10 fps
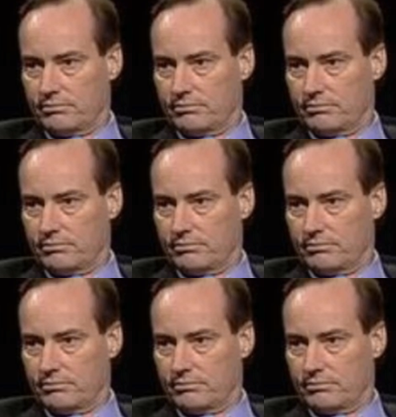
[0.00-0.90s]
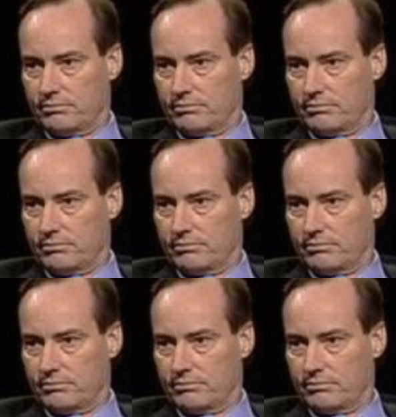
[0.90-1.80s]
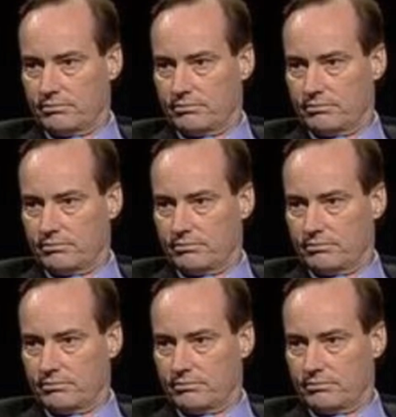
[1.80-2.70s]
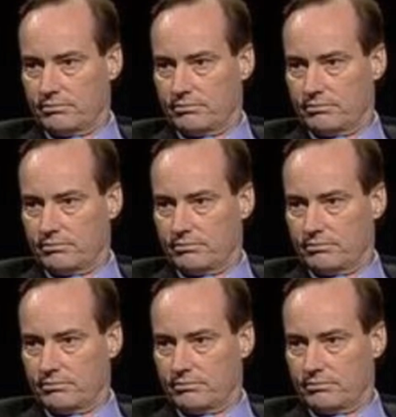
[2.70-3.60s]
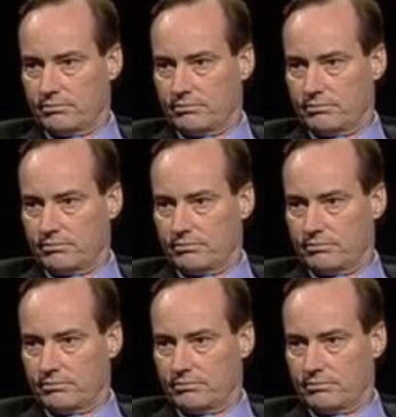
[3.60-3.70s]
This is a still picture; no speech is visible.